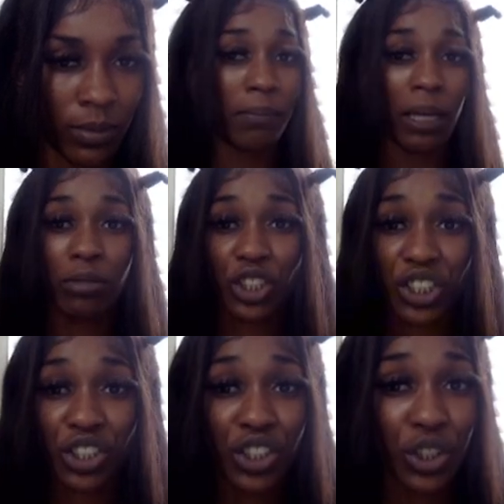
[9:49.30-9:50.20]
Maybe
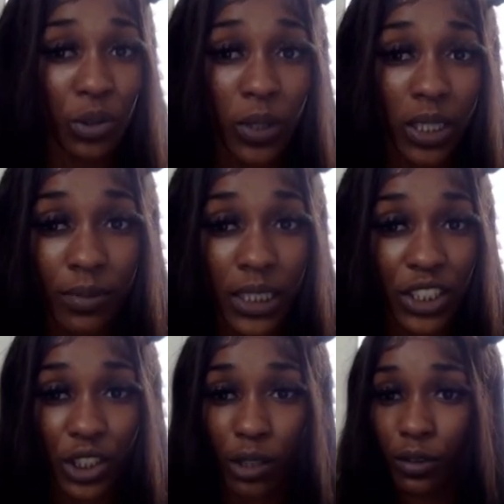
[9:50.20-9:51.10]
she's a student. This
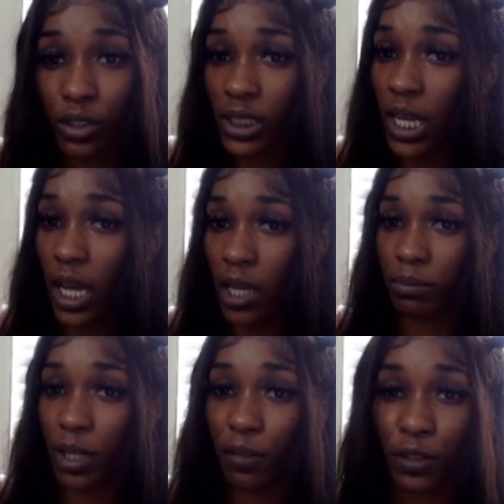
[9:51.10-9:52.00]
is her first
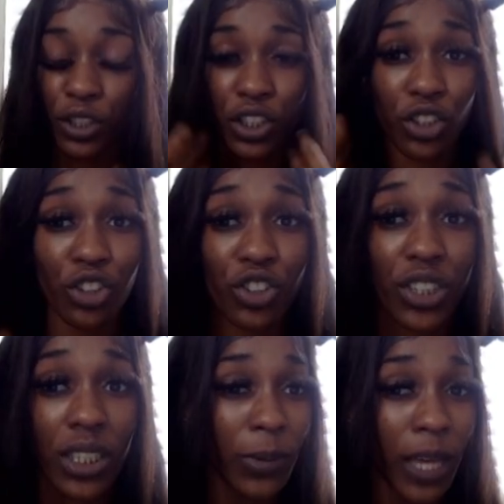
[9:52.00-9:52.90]
time, her first
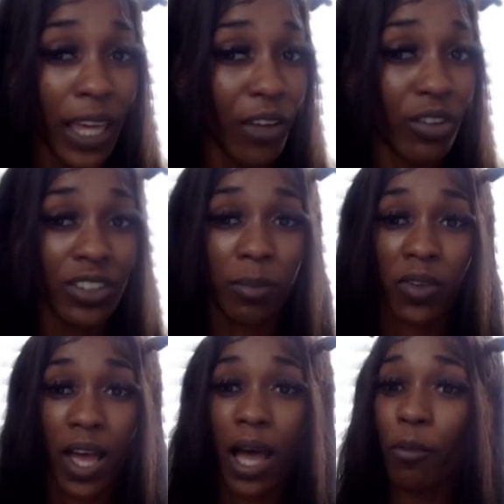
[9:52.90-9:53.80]
surgery. You gotta give her some
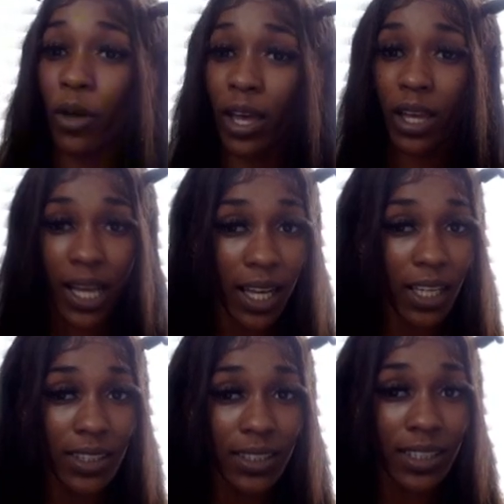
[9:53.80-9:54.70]
time, okay,
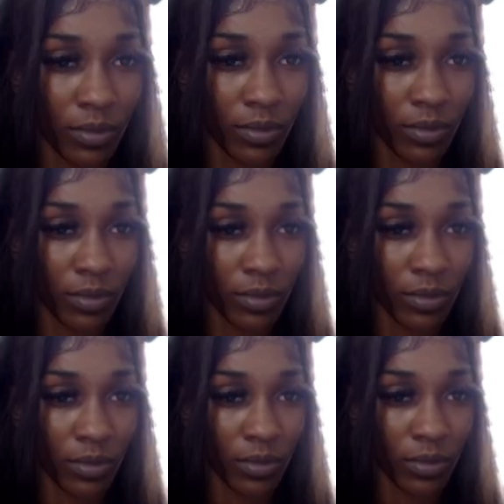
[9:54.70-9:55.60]

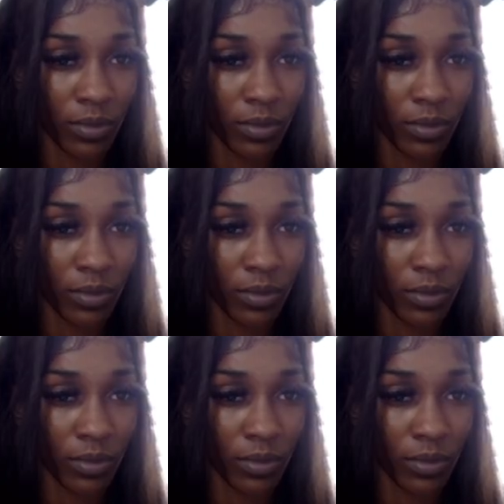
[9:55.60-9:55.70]
guys?